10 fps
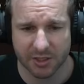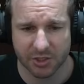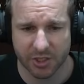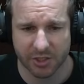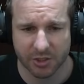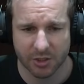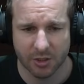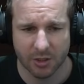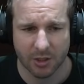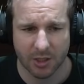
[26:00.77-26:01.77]
Interchange
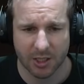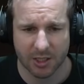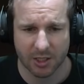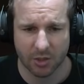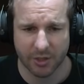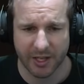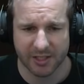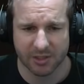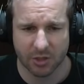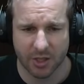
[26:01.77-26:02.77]
on the
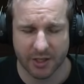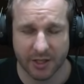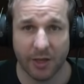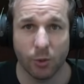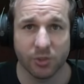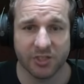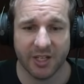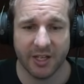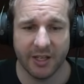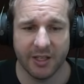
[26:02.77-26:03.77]
outside, and then they all
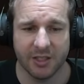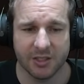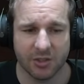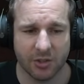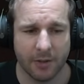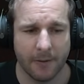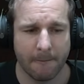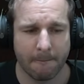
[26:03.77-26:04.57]
start heading inside.